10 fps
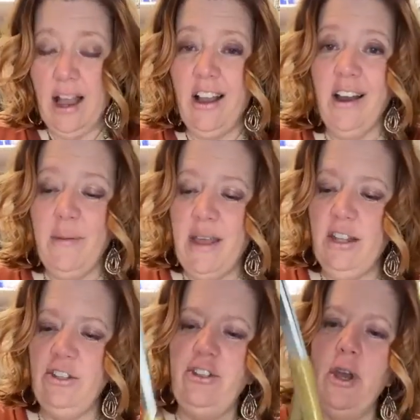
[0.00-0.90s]
I got them
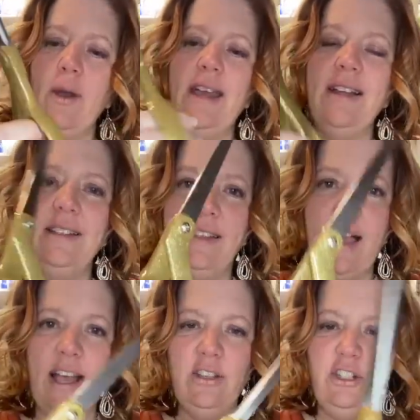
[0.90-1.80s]
at
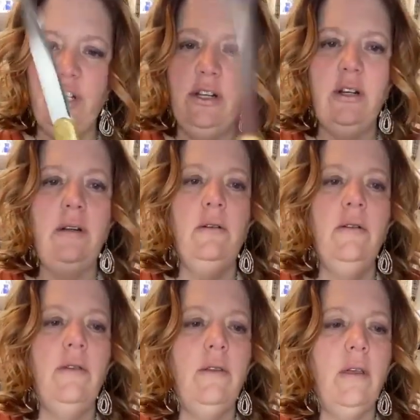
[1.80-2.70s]
Joann's last year.